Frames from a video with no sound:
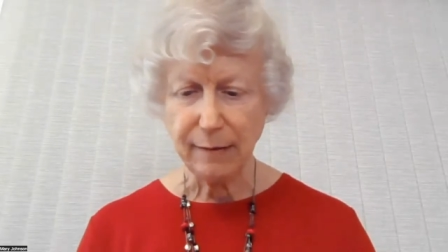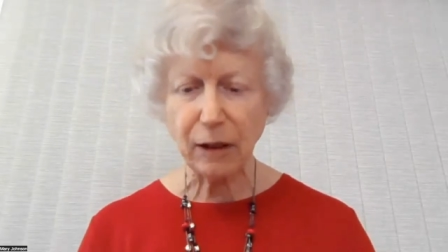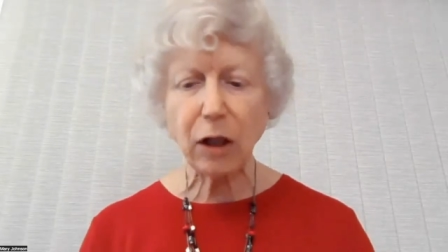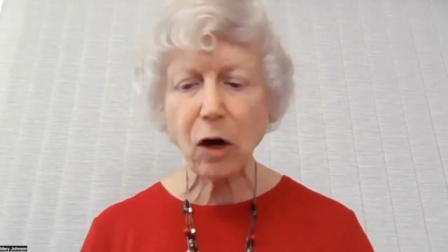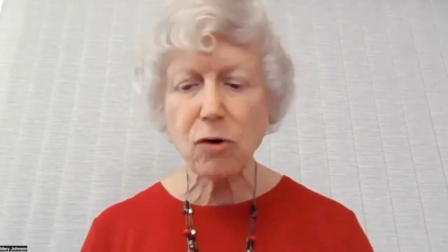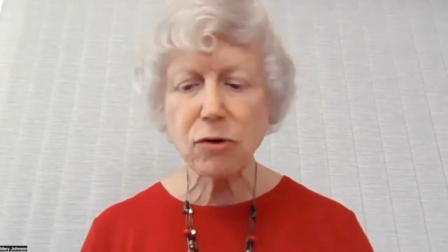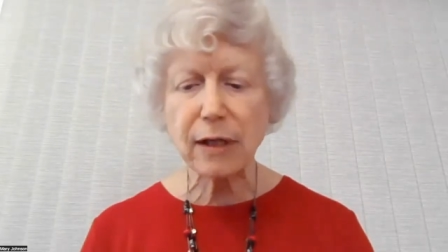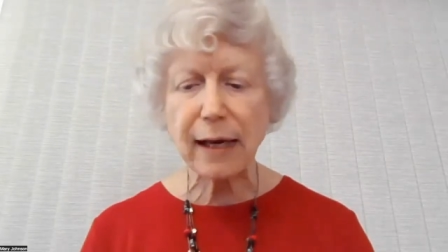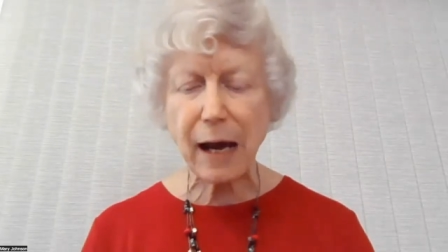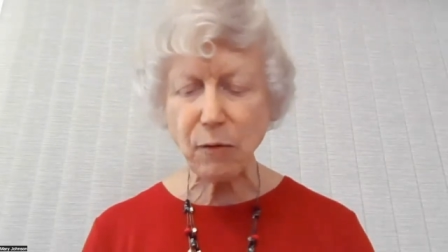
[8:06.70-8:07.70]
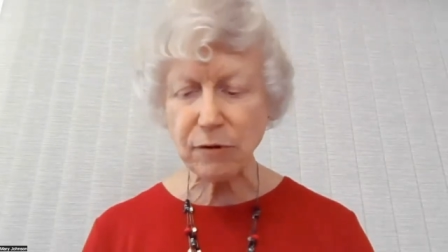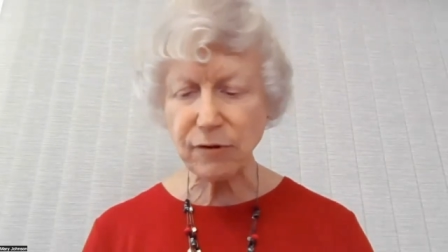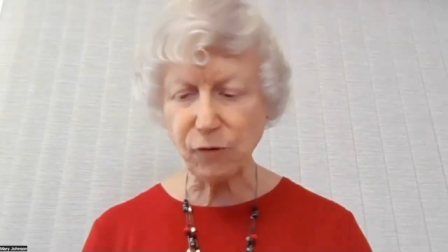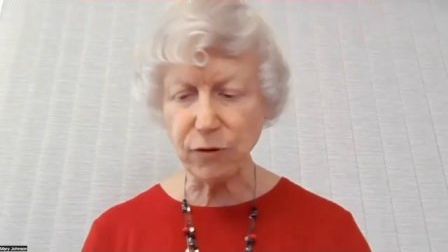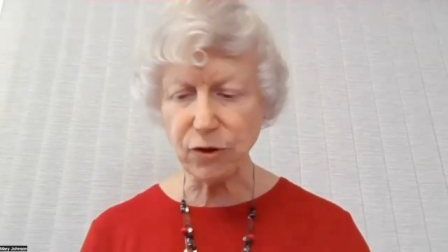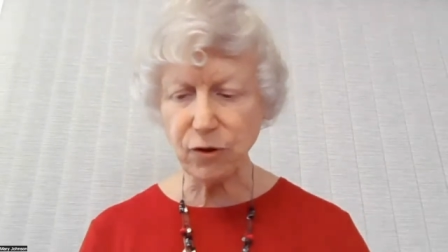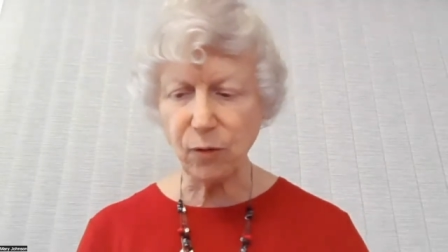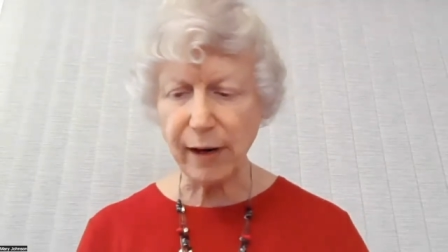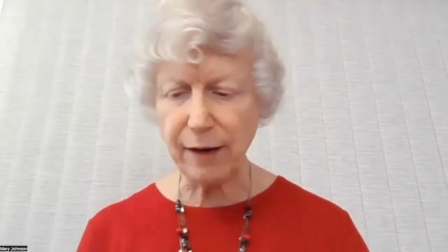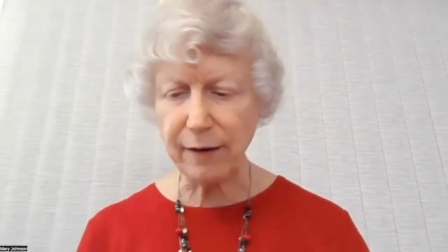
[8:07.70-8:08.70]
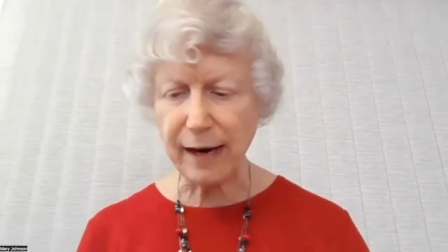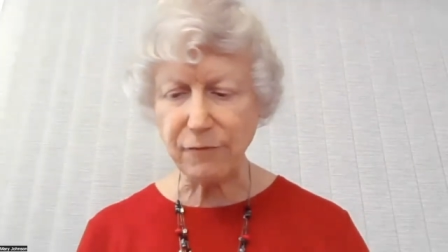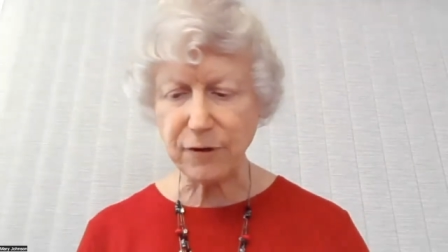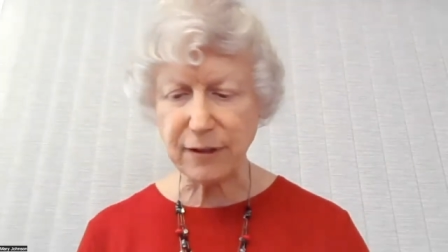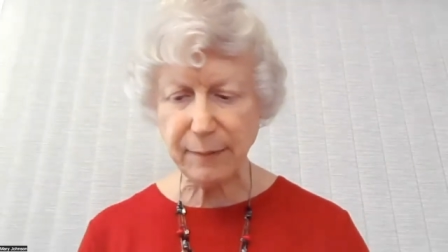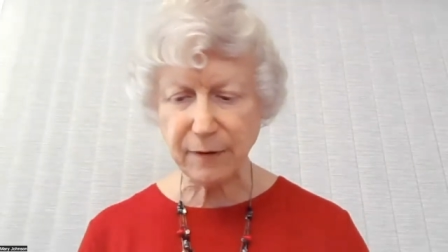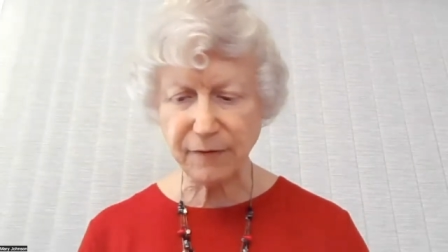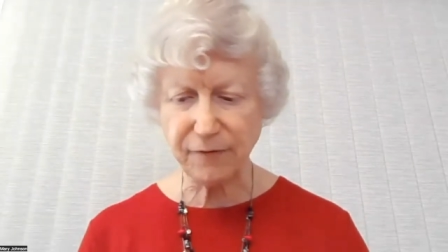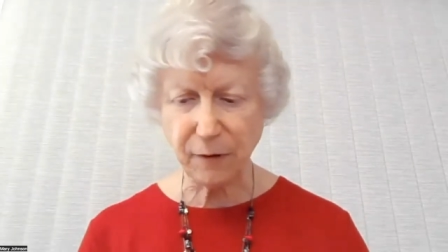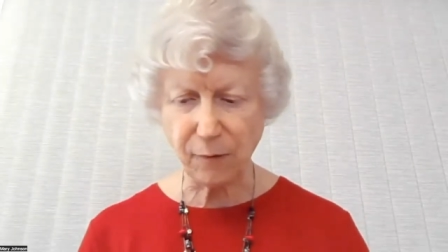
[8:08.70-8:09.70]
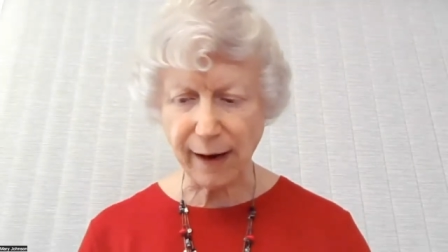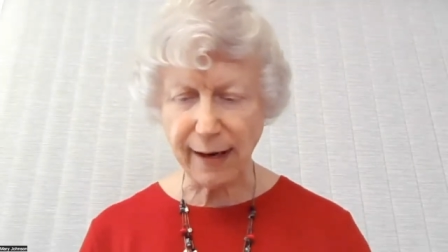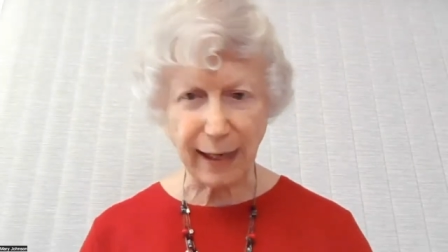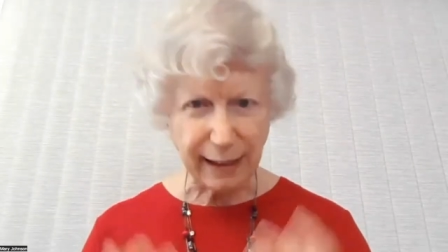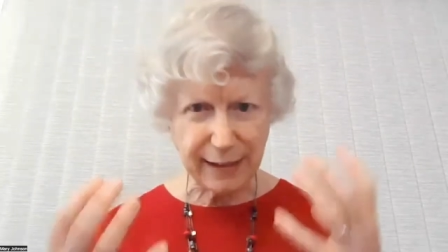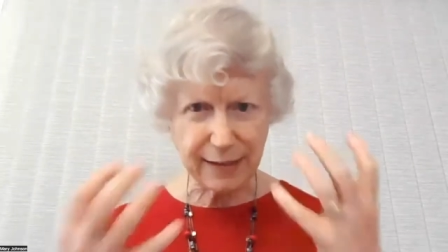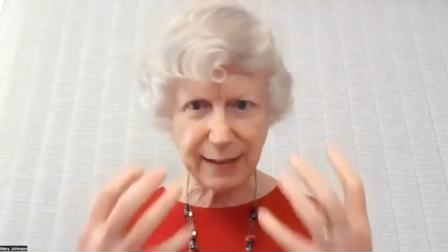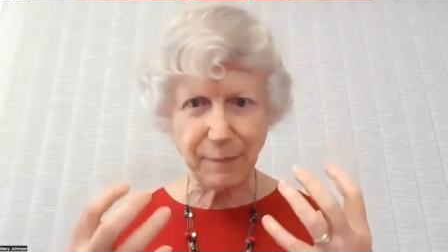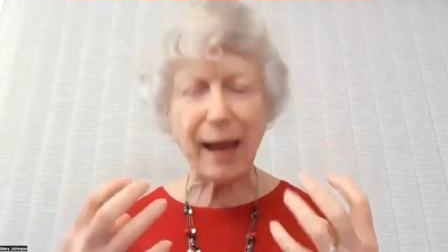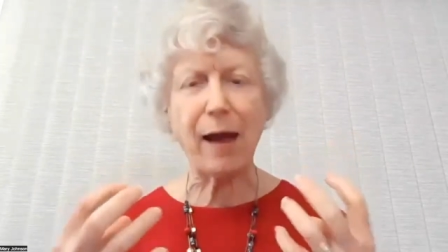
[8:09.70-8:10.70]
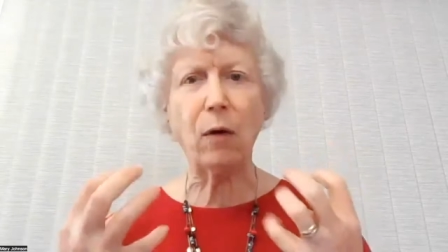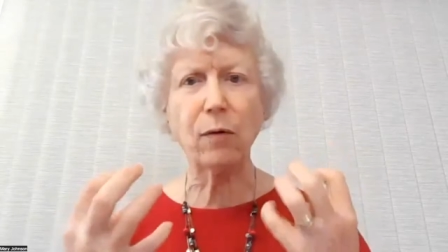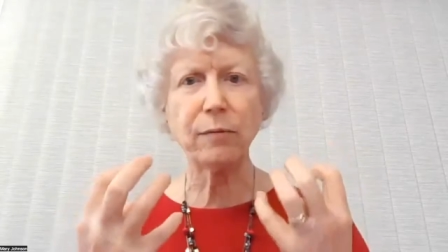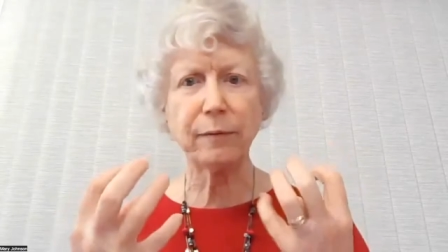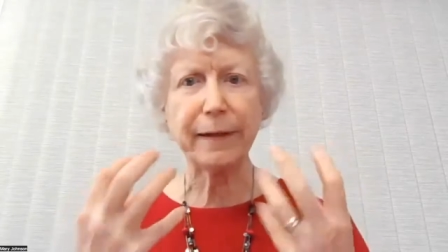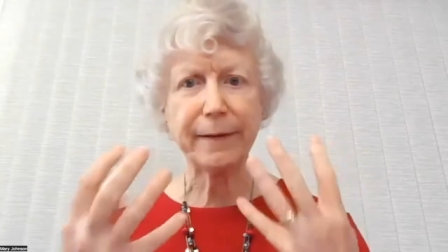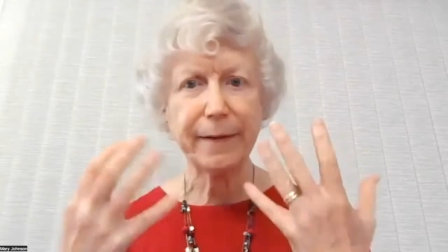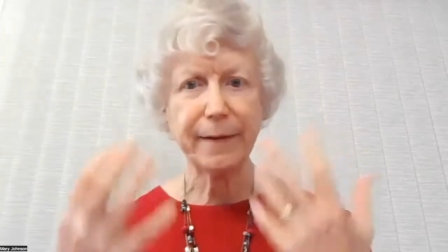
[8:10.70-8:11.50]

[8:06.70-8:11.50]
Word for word: the clothes that I was forced to wear never seemed to fit right, at least in my own